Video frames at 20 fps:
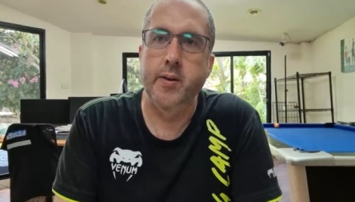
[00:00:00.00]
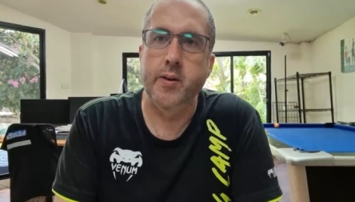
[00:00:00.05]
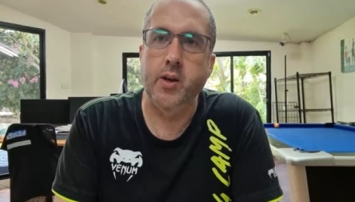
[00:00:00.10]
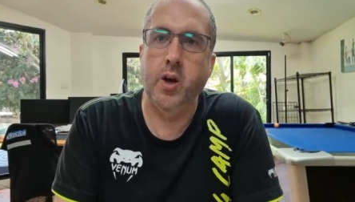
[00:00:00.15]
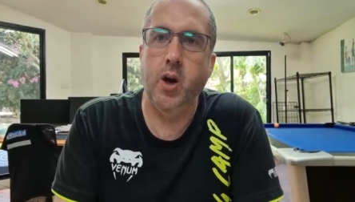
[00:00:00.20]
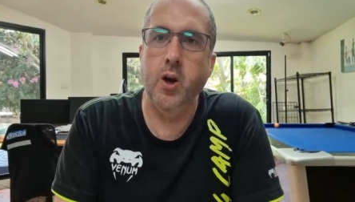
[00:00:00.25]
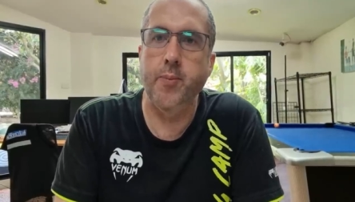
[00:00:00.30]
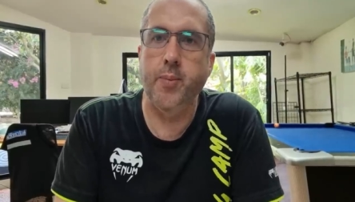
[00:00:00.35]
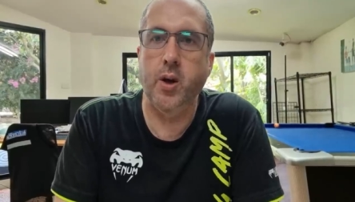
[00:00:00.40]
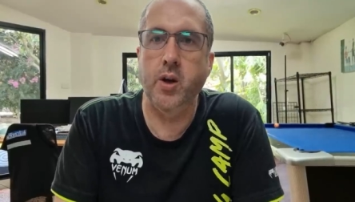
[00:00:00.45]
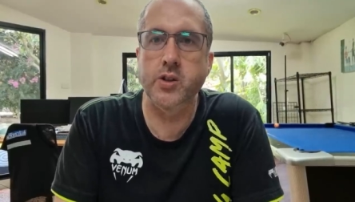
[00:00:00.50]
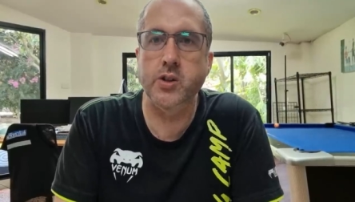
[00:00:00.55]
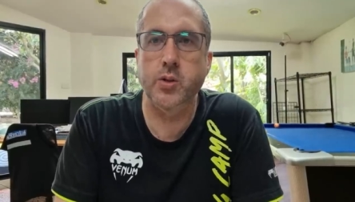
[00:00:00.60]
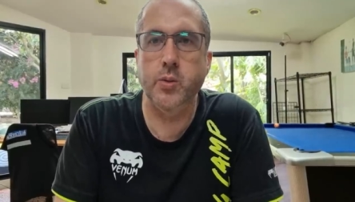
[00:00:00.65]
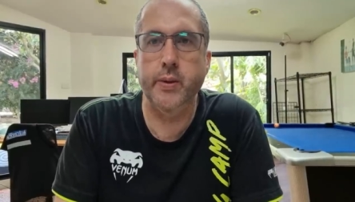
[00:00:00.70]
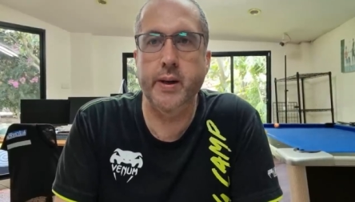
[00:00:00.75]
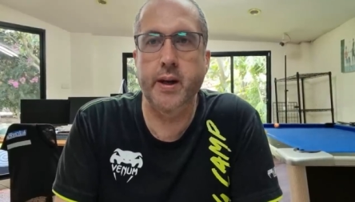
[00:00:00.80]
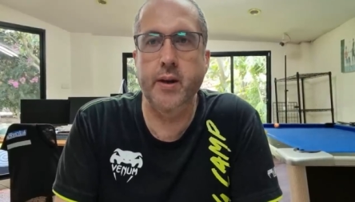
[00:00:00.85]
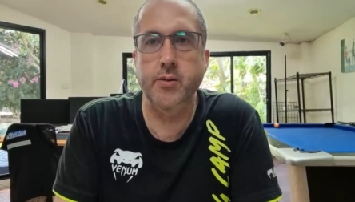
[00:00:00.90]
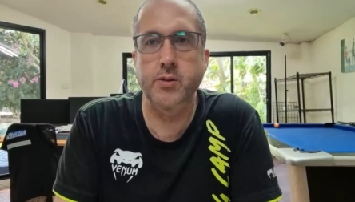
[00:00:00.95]
Go buy
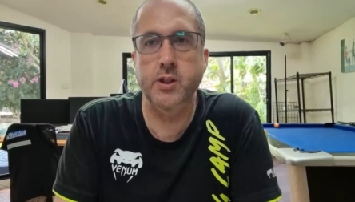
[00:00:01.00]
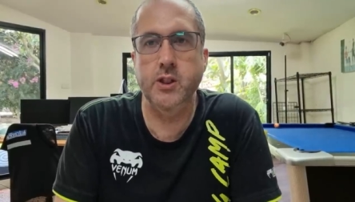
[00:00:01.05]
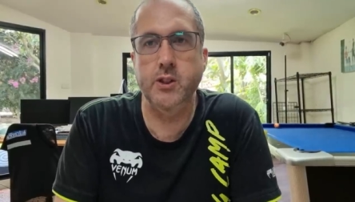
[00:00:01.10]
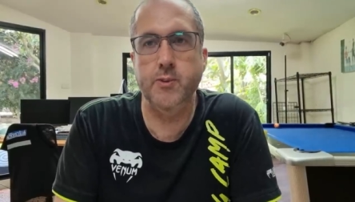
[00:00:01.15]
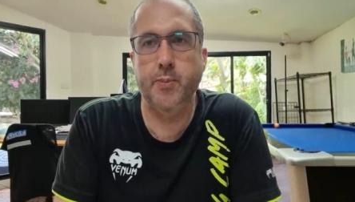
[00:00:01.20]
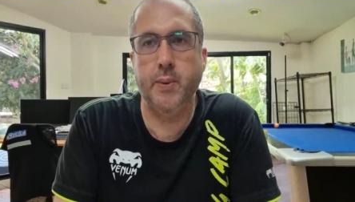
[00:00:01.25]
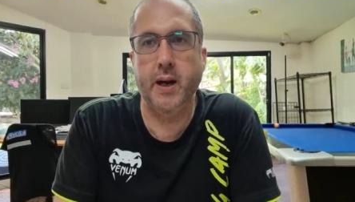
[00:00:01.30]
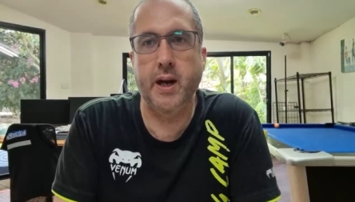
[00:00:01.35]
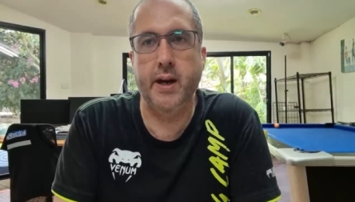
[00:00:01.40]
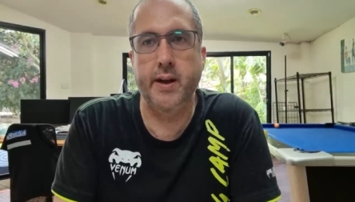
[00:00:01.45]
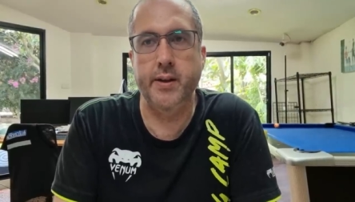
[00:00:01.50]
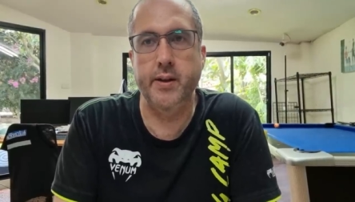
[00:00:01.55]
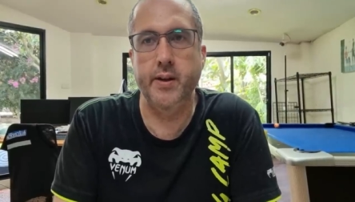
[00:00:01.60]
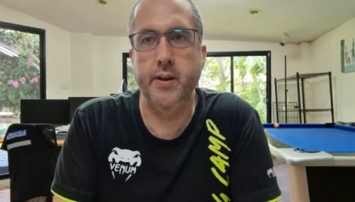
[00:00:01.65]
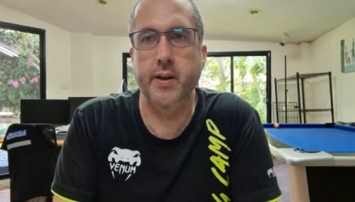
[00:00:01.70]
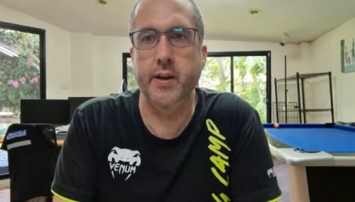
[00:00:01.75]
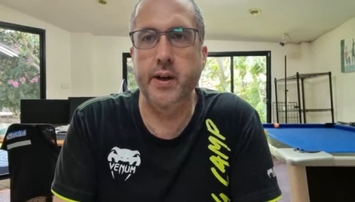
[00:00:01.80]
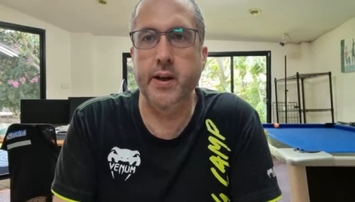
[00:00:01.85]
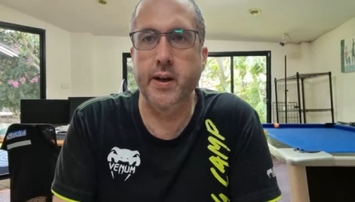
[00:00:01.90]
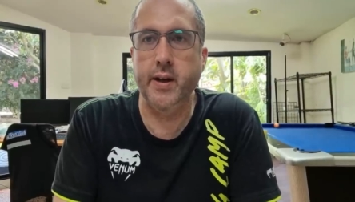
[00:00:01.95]
someone else's
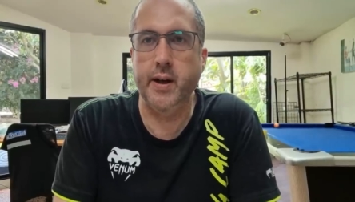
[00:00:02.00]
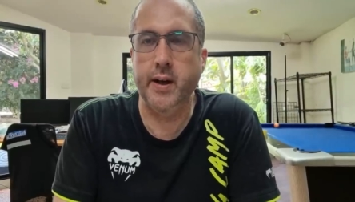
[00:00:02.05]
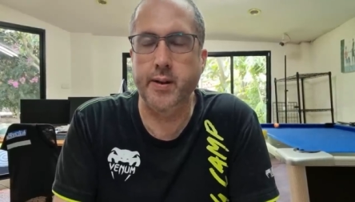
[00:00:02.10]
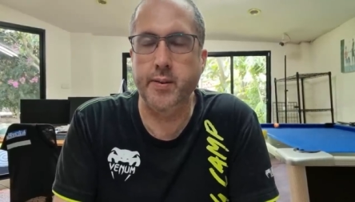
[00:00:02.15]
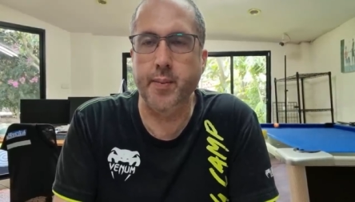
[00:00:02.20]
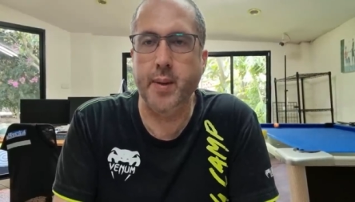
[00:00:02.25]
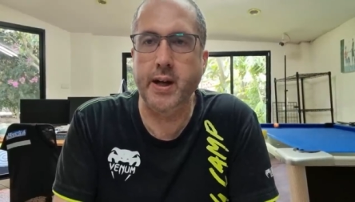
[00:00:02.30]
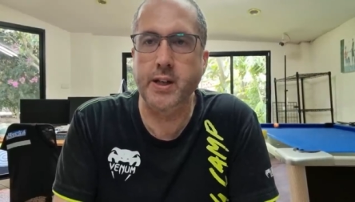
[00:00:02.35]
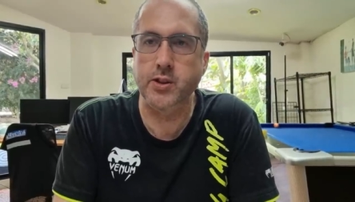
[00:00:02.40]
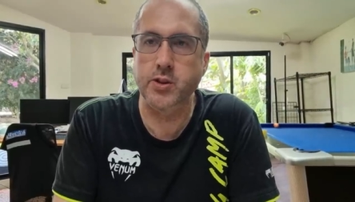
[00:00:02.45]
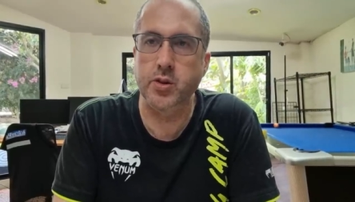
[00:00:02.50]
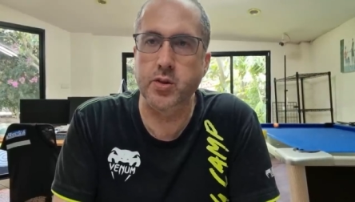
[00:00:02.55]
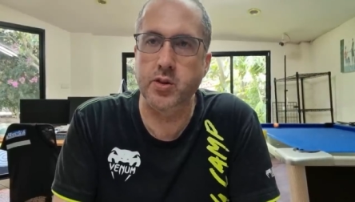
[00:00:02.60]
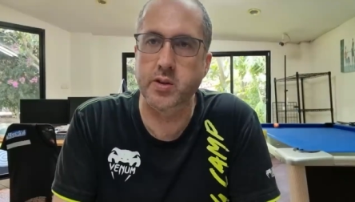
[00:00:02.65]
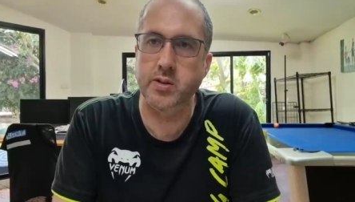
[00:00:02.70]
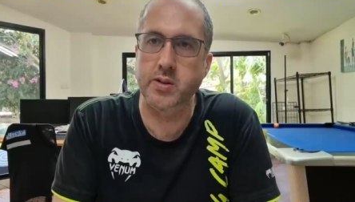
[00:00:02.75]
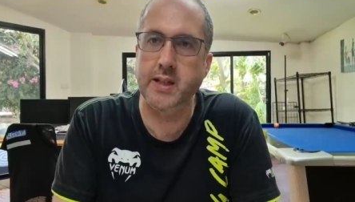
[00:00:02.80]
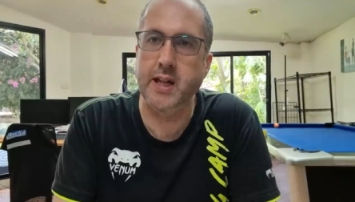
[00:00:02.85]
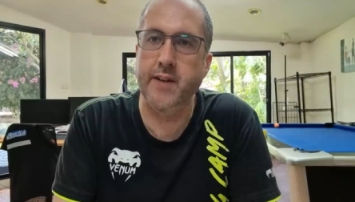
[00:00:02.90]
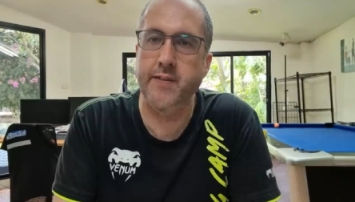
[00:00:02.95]
bar and make sure
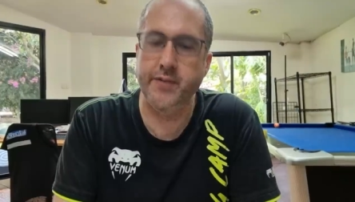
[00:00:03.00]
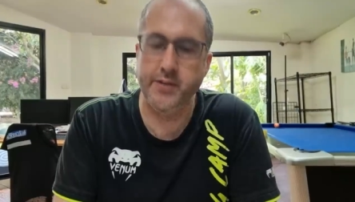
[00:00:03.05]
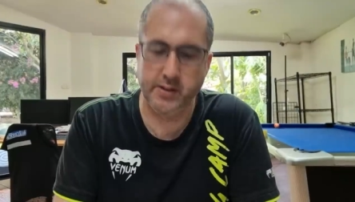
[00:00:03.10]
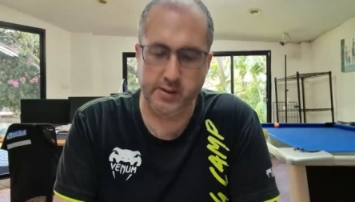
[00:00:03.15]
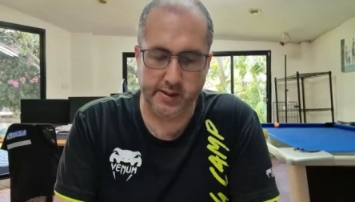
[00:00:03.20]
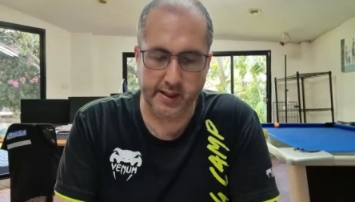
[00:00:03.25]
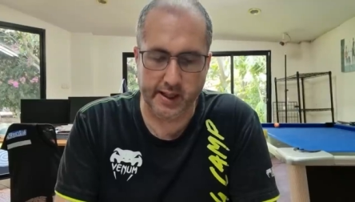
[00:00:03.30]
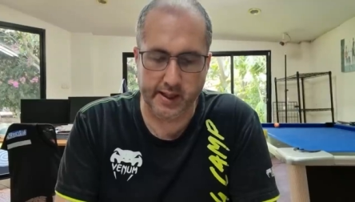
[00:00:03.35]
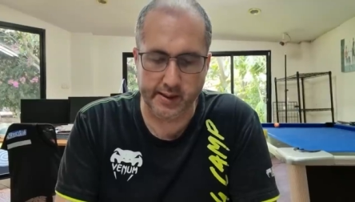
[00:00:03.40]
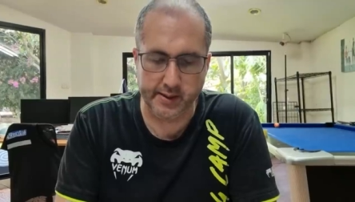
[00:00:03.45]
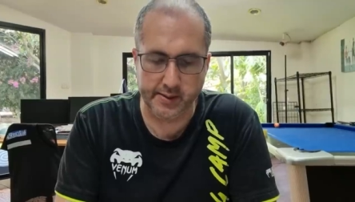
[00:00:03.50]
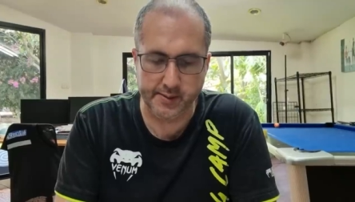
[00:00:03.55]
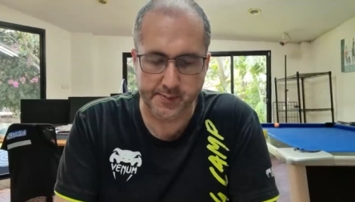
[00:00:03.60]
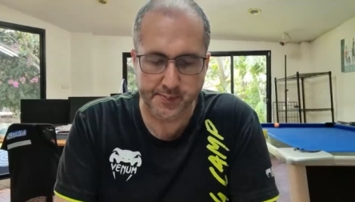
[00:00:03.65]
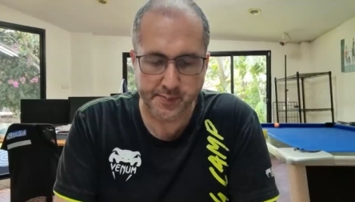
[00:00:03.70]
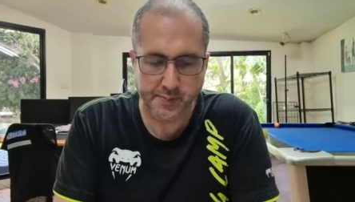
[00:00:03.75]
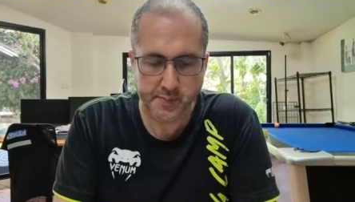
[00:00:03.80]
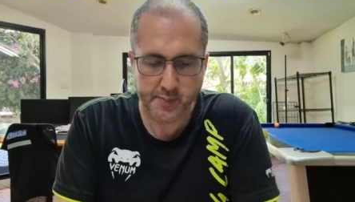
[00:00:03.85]
the staff are staying.